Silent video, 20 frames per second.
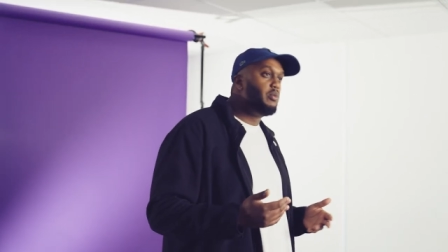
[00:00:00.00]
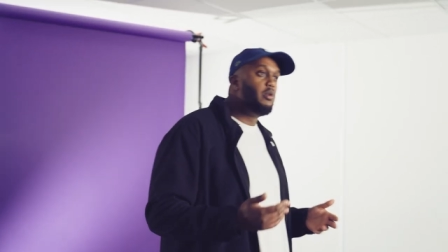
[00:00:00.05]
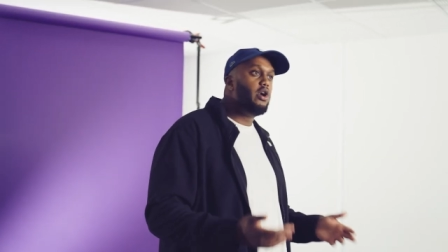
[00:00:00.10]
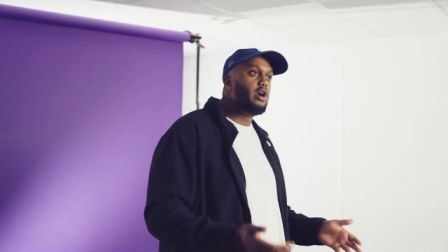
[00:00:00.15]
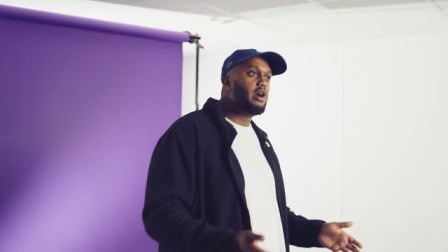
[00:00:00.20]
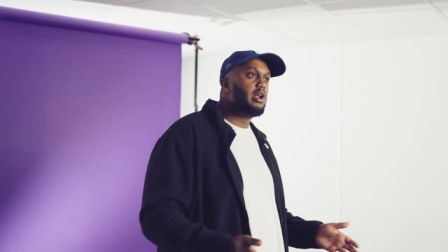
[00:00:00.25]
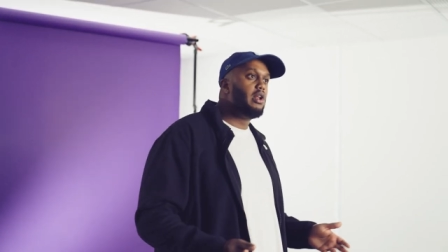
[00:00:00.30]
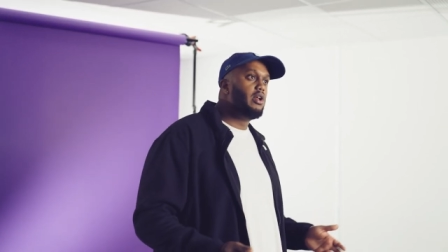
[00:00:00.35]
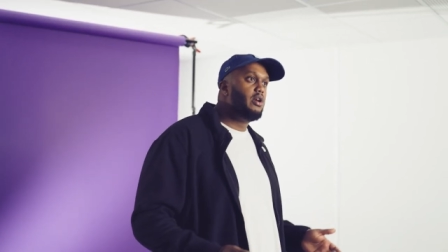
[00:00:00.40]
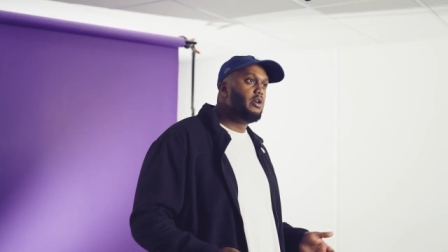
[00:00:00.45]
the
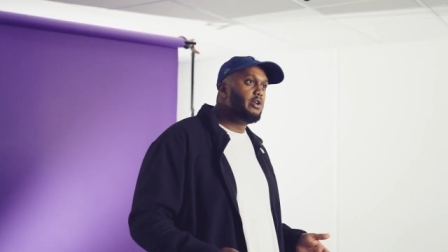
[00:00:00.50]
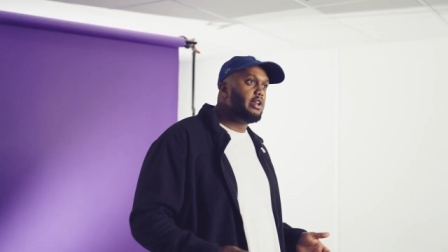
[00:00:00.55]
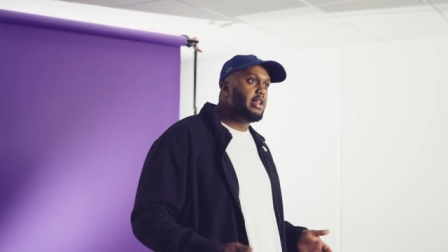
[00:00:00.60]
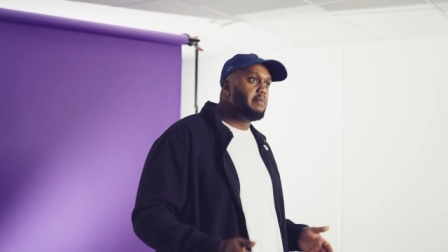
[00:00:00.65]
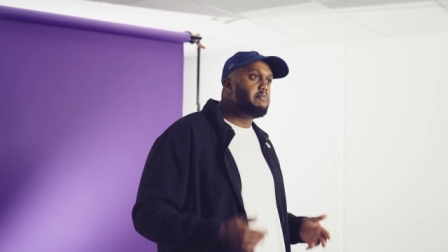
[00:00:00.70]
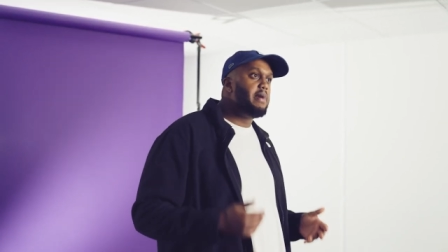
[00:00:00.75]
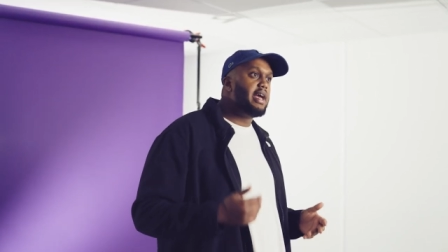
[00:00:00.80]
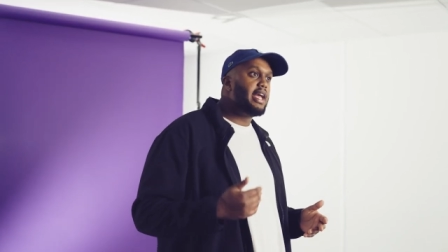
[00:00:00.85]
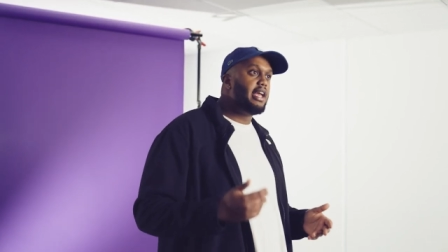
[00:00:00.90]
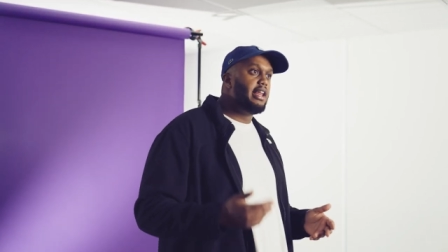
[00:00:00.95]
workload
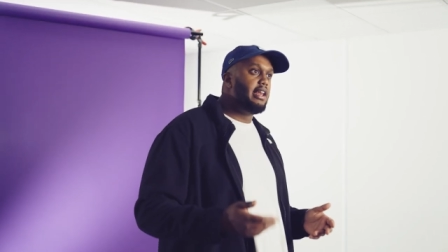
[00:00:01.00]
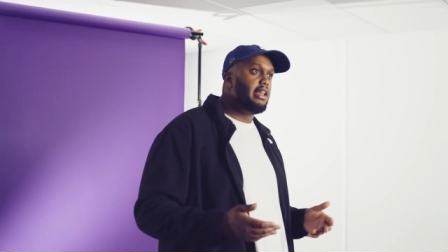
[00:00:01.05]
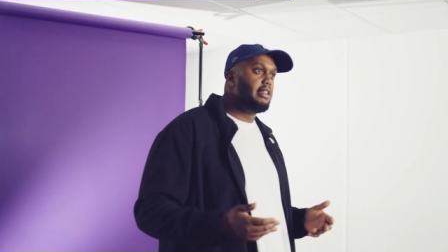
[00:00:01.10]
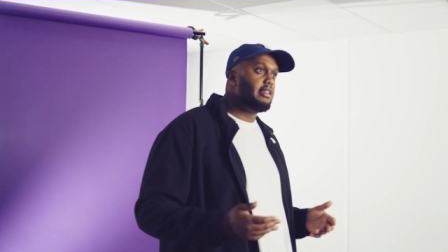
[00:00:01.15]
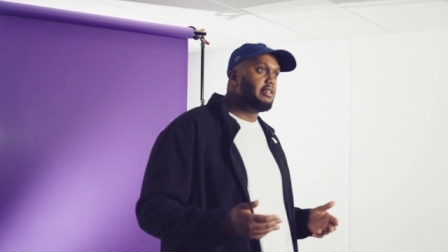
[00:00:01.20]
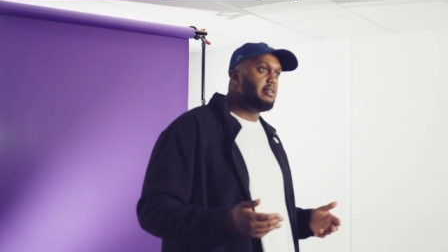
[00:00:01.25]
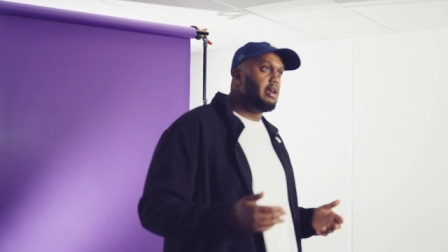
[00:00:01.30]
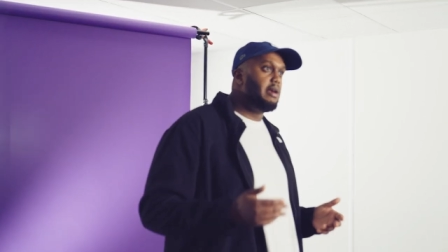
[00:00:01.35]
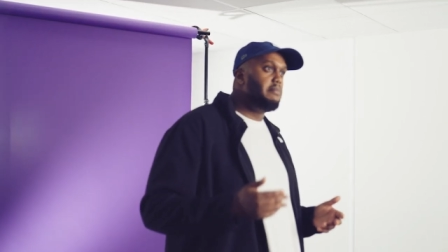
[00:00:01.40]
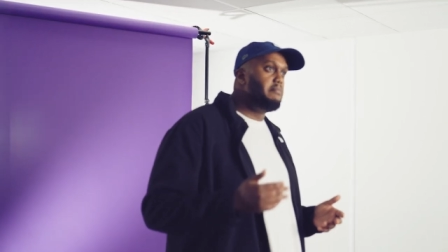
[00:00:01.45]
and,
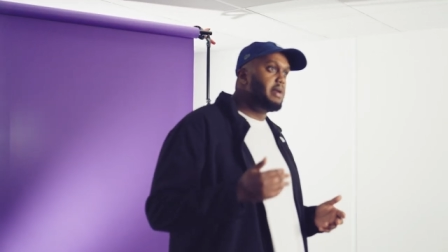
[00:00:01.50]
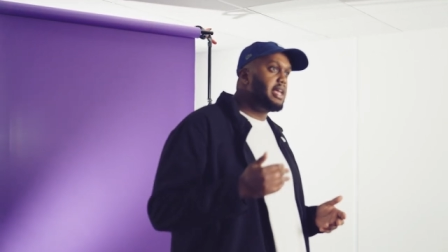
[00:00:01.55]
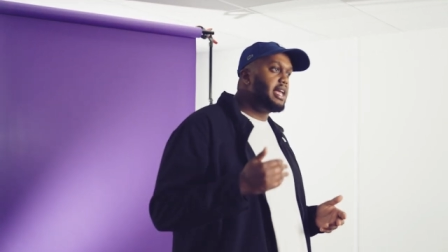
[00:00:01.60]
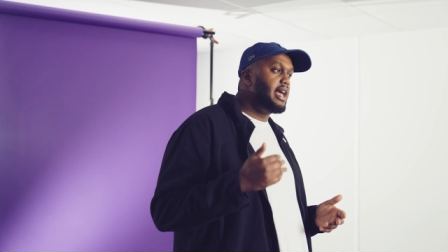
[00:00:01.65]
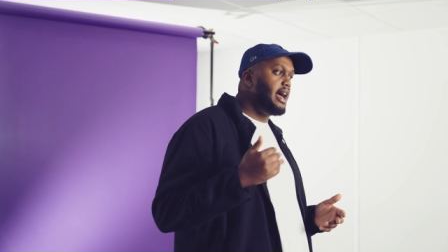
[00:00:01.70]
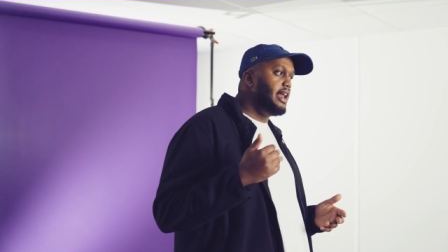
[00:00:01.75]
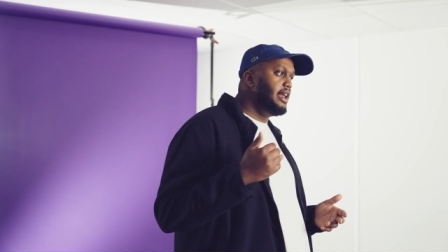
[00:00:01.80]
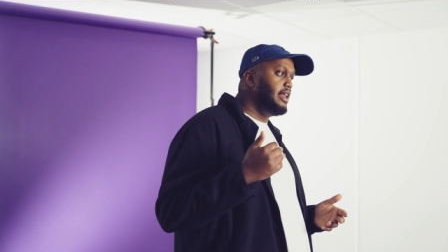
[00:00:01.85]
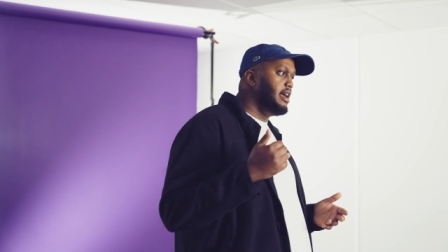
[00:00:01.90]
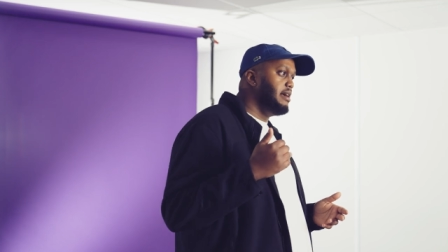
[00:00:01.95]
mechanis and,
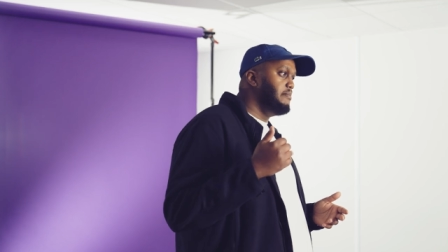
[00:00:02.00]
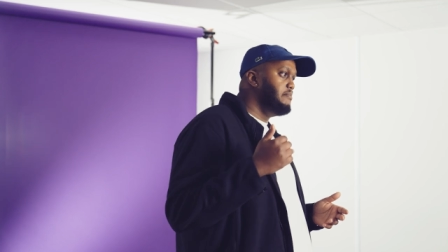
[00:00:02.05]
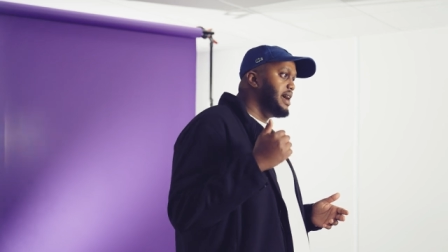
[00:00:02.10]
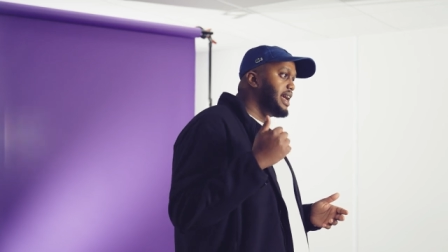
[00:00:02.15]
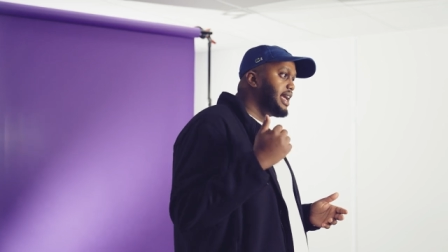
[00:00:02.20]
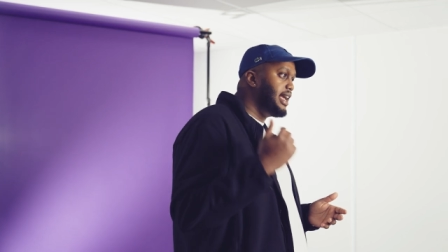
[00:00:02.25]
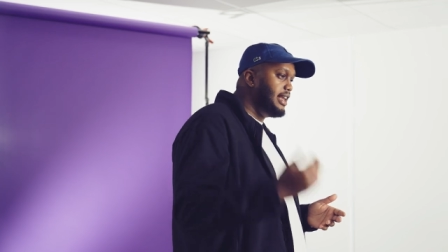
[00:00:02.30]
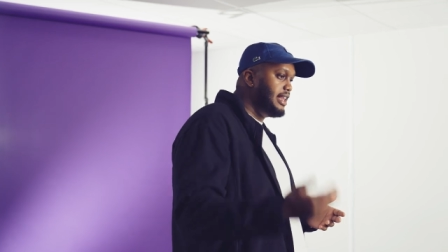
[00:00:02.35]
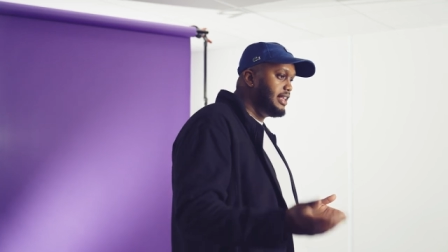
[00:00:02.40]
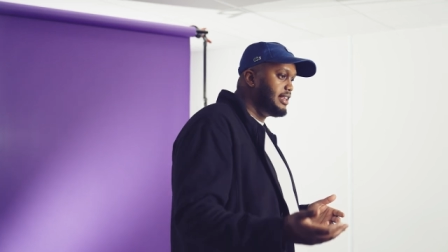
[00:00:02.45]
mechan and
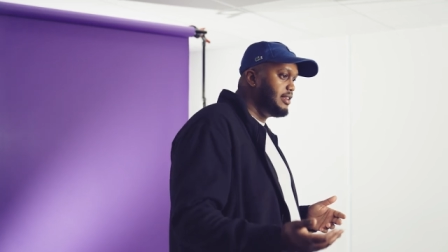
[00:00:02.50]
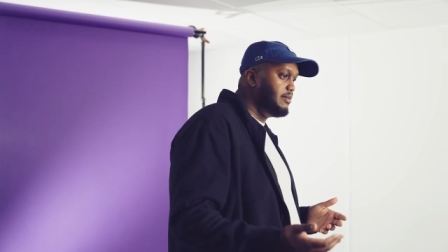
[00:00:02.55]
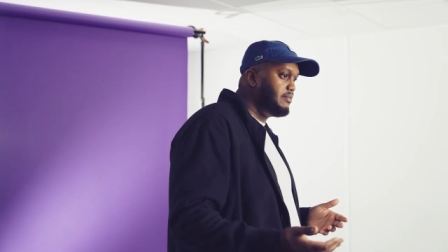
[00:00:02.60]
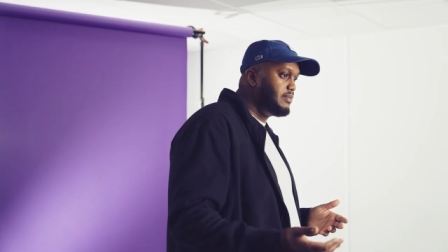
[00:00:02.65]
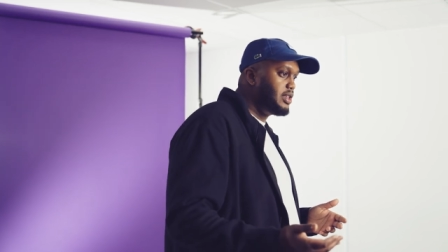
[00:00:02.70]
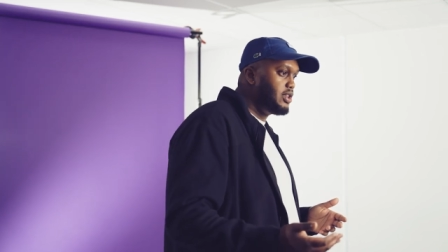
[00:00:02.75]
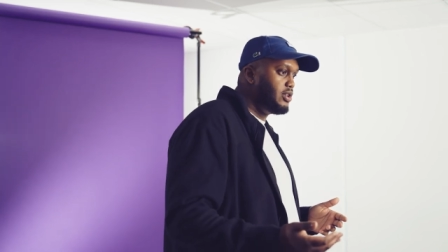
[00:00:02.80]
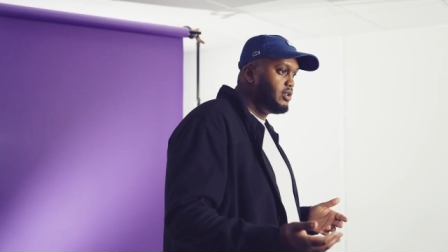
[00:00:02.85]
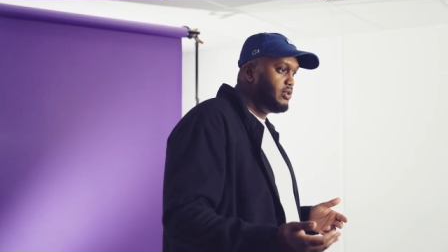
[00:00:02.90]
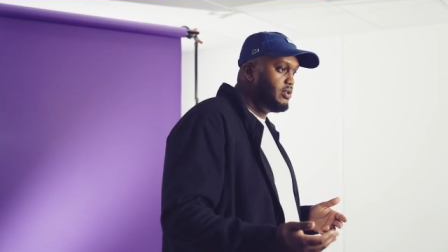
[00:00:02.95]

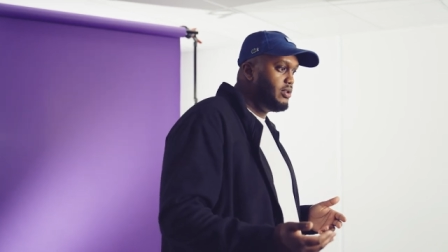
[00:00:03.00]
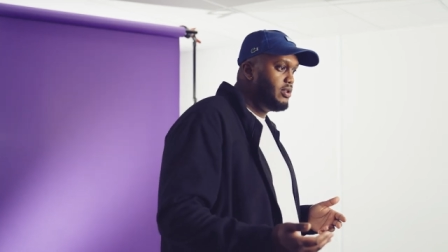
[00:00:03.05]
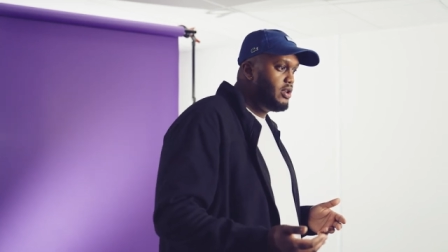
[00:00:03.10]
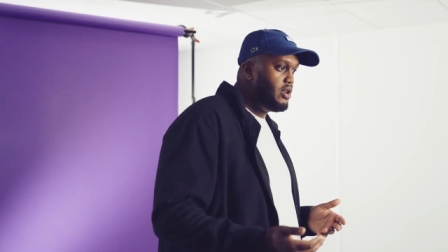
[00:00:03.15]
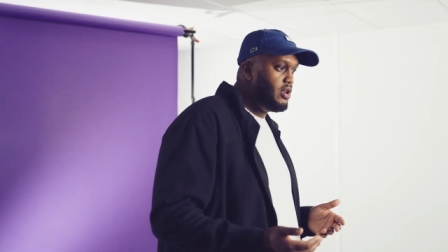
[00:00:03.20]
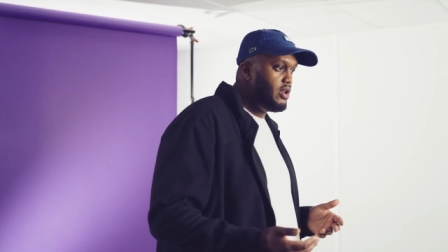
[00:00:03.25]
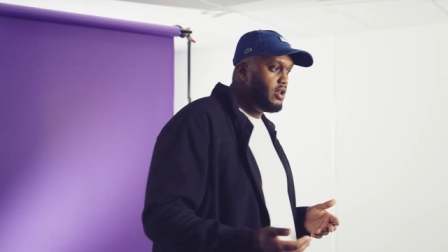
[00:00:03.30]
mechanisms to,